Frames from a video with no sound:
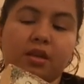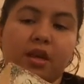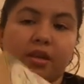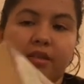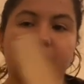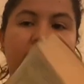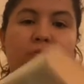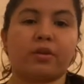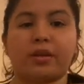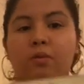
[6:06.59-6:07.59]
and this is
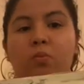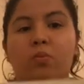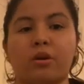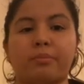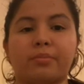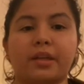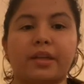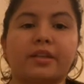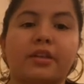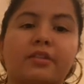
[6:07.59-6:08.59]
more like a warm
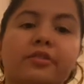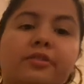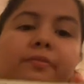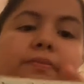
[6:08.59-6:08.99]
light color,